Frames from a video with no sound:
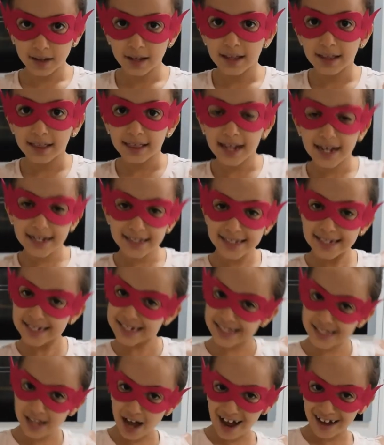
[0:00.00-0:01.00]
Let's
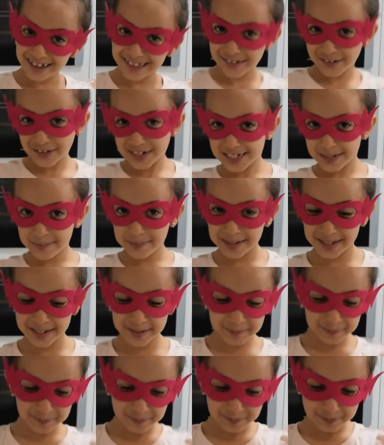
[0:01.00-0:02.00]
start the recipe.
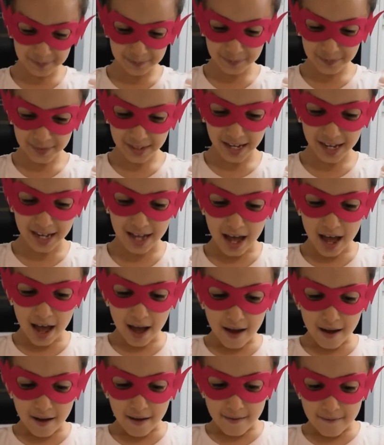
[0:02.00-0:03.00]

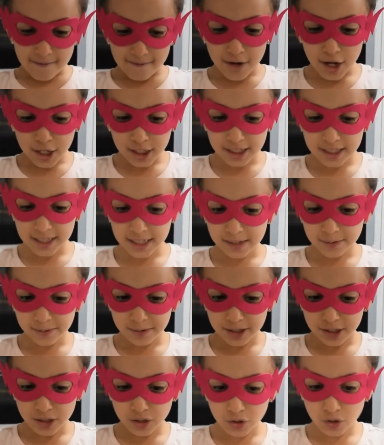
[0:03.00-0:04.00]
First thing
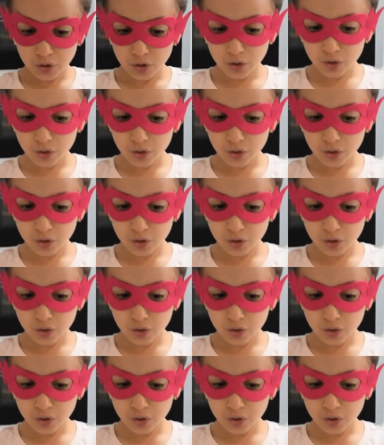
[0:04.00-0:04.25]
we do